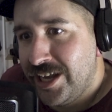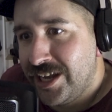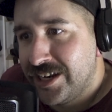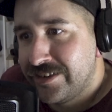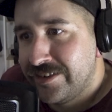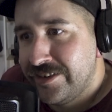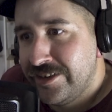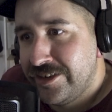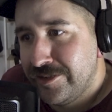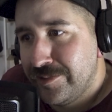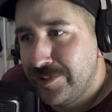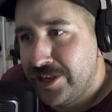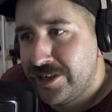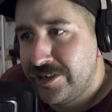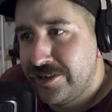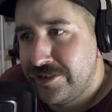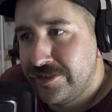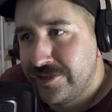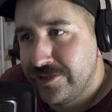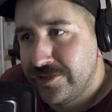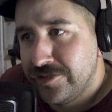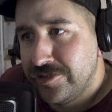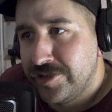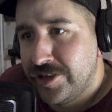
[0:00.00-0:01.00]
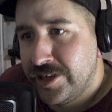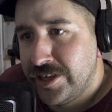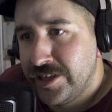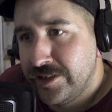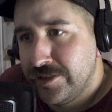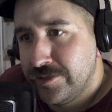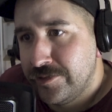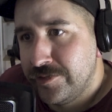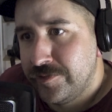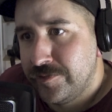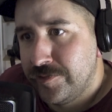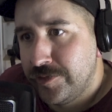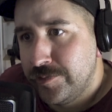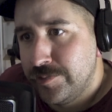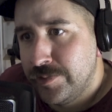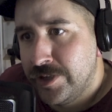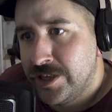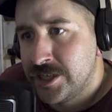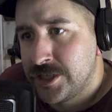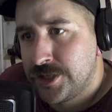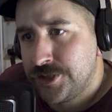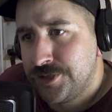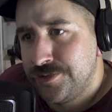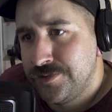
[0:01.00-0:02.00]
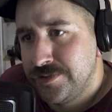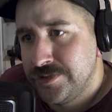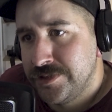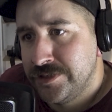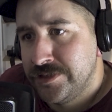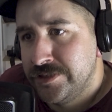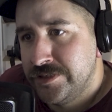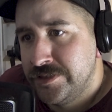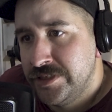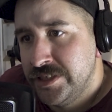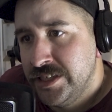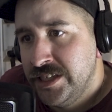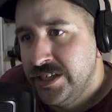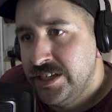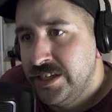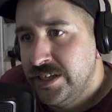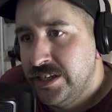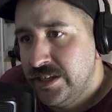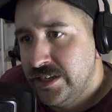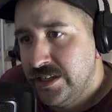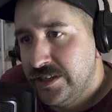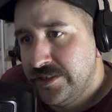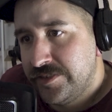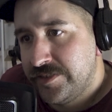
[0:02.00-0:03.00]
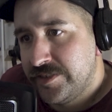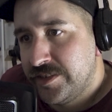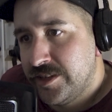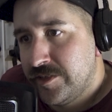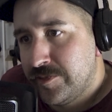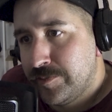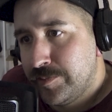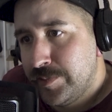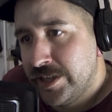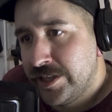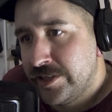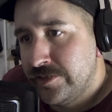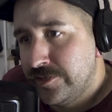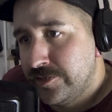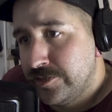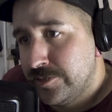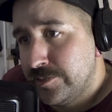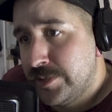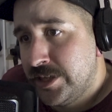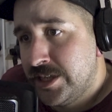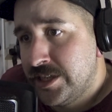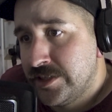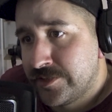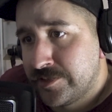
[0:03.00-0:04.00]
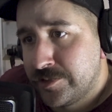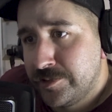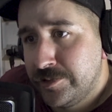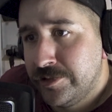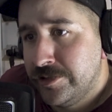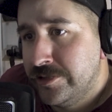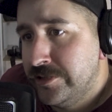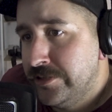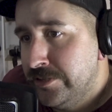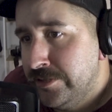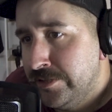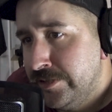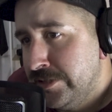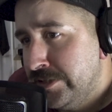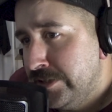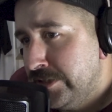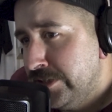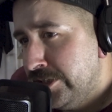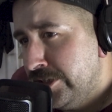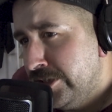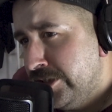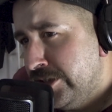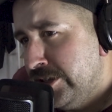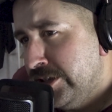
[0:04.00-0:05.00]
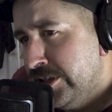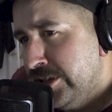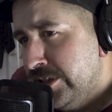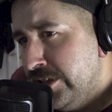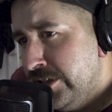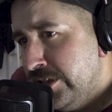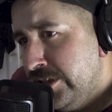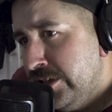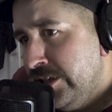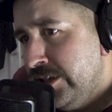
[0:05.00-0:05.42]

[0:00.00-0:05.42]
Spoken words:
hectic about it too, right? There was full marshals and stuff, making sure masks are on. Yeah,